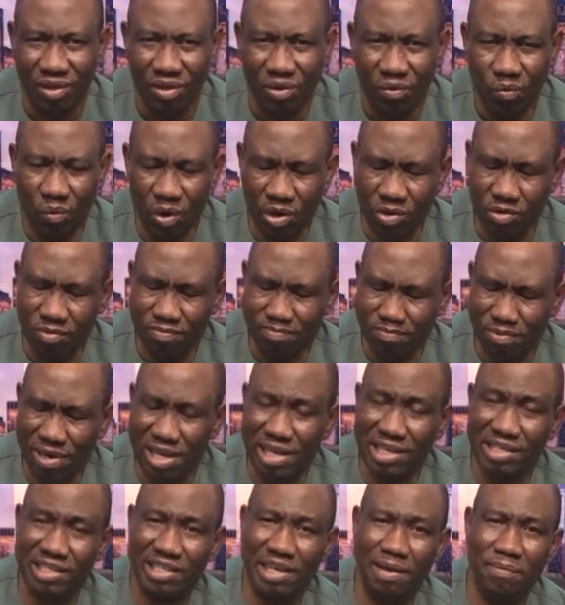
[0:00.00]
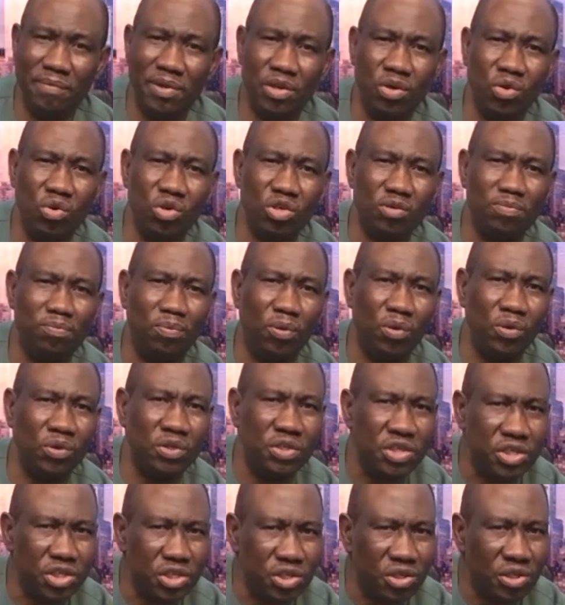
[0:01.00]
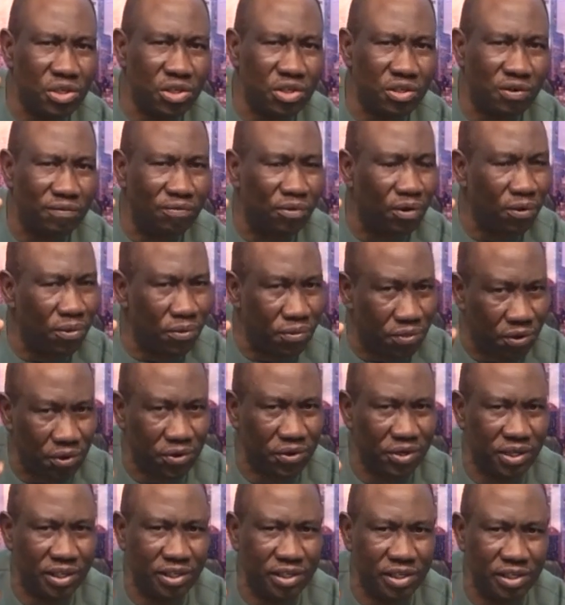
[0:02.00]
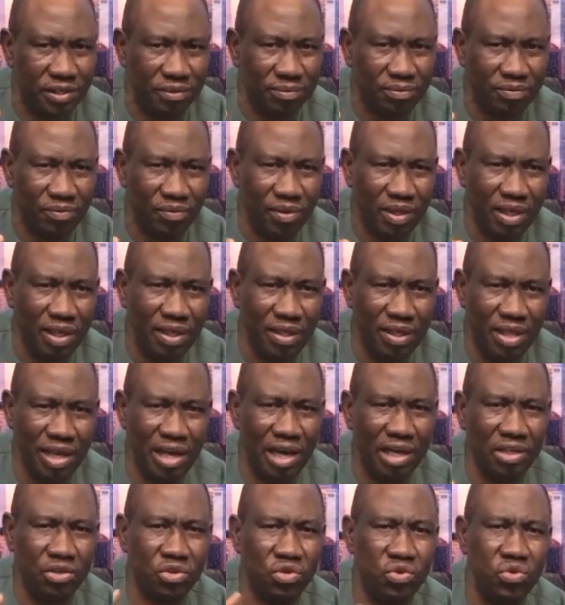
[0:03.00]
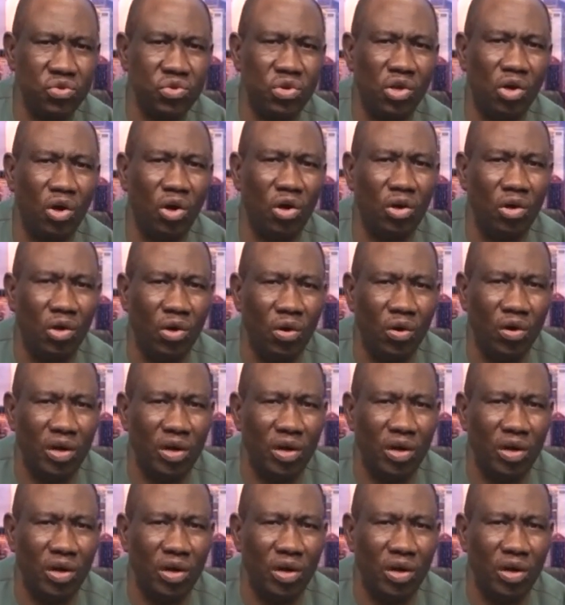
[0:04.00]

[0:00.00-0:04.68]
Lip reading: When you place them in those positions of authority, their true color